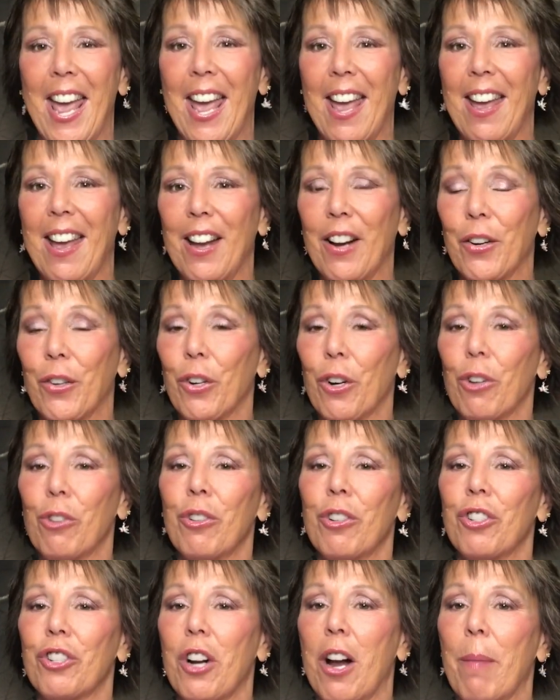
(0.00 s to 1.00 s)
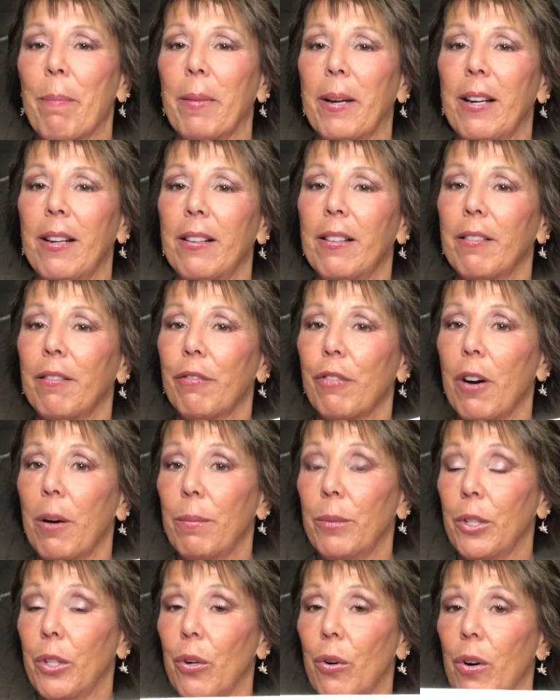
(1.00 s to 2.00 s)
and grocery shopping
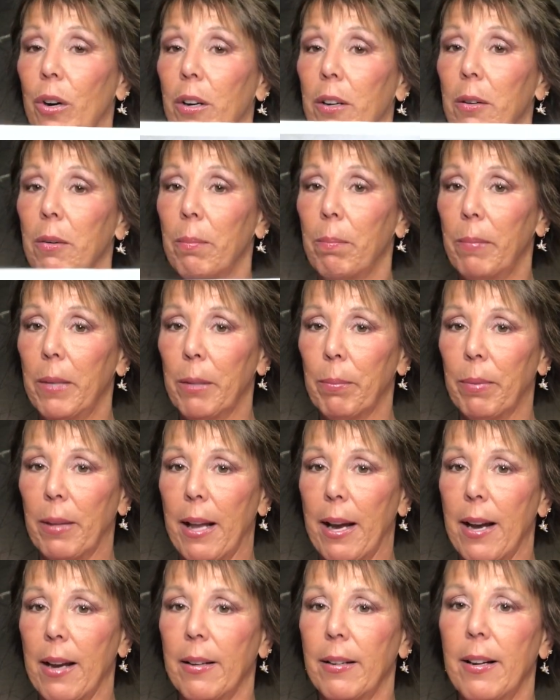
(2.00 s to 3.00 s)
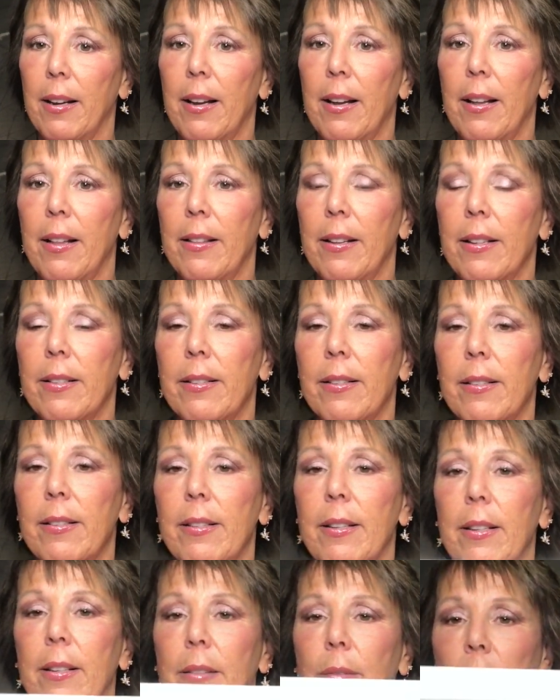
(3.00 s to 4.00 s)
from your meal plan. This is
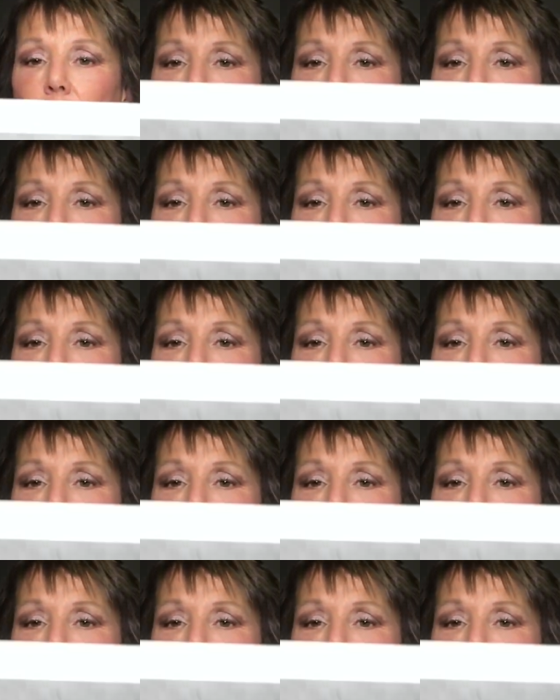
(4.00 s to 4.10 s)
the